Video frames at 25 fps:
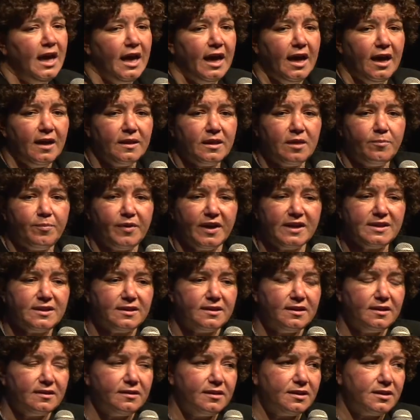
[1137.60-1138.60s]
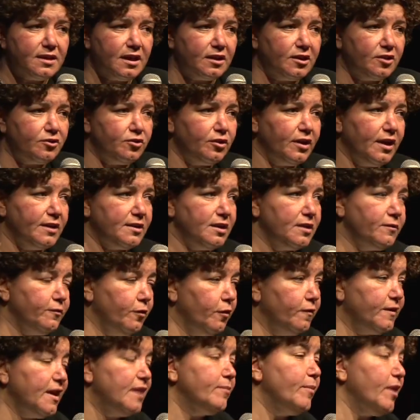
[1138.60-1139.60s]
and the president decided to get
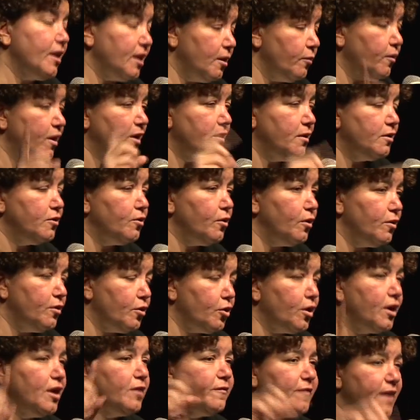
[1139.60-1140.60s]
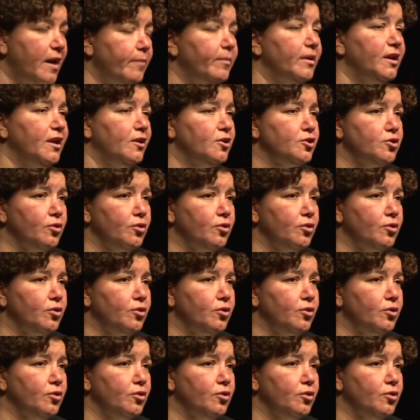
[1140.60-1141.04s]
involved. And by the way, the, the royal family in